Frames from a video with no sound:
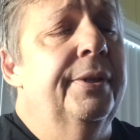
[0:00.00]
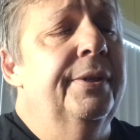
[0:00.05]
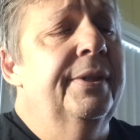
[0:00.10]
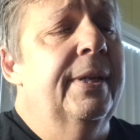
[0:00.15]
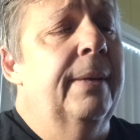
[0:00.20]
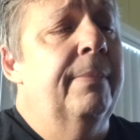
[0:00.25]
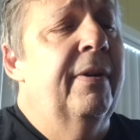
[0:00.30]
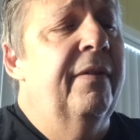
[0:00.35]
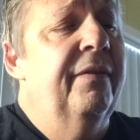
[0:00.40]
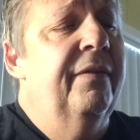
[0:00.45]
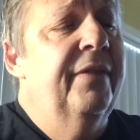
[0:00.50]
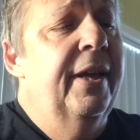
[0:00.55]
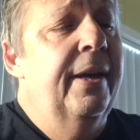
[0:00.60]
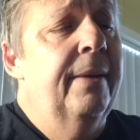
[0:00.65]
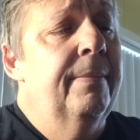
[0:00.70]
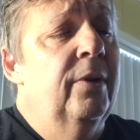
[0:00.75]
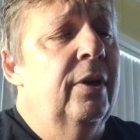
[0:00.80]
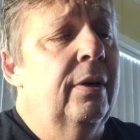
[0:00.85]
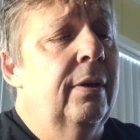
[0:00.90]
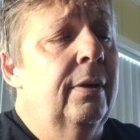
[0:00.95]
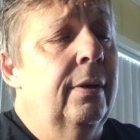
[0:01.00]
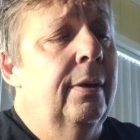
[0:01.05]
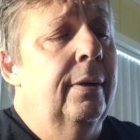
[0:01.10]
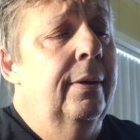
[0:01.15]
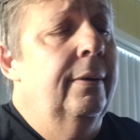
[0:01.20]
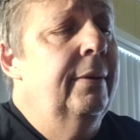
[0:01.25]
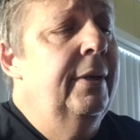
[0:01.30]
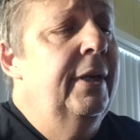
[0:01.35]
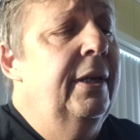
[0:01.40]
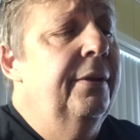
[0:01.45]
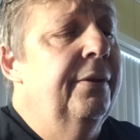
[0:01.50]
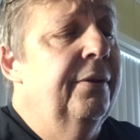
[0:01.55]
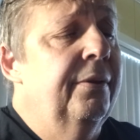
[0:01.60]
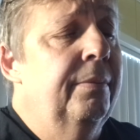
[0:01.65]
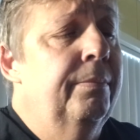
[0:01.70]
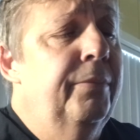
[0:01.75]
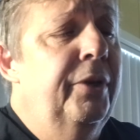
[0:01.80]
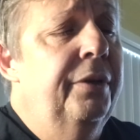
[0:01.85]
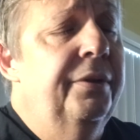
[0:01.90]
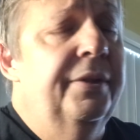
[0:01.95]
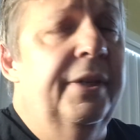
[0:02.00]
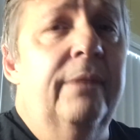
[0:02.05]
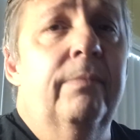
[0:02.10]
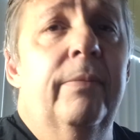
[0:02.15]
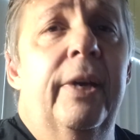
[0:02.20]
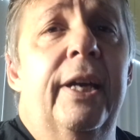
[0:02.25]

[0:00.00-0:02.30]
and some of them are either music